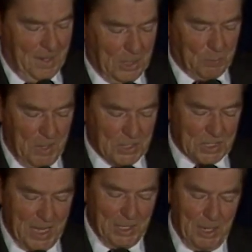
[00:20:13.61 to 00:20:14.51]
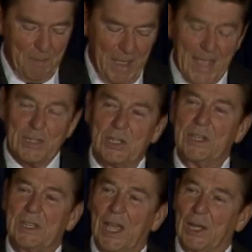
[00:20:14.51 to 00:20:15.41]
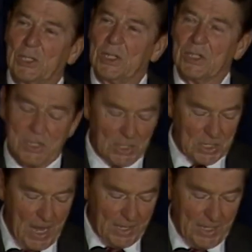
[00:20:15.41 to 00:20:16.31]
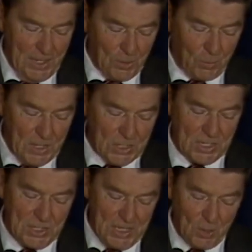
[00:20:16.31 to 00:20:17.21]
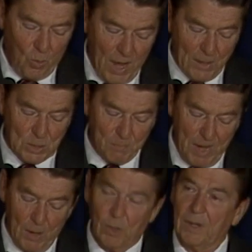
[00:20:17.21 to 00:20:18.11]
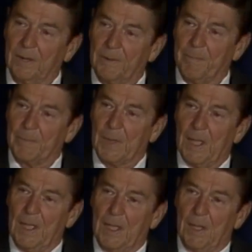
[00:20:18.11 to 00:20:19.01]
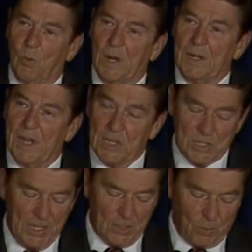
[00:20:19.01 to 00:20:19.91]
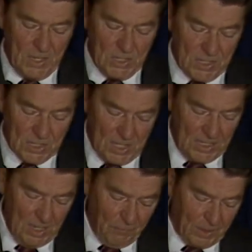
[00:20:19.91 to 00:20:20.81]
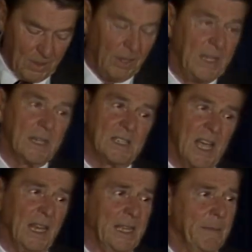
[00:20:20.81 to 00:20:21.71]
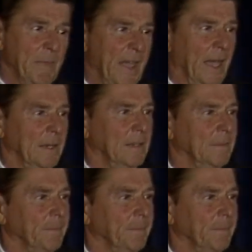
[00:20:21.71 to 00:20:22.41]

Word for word: It's been said that a man's intelligence does not increase as he acquires power. What does increase is the difficulty in telling him that.